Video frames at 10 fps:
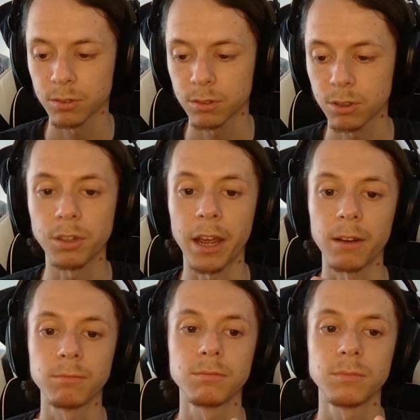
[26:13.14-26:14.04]
So yeah,
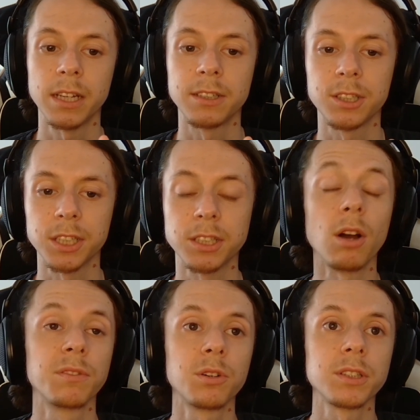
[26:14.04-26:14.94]
that's just,
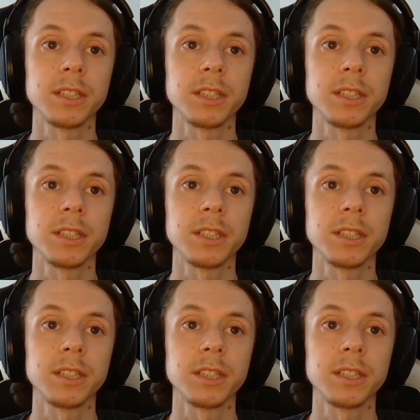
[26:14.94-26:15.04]
of course,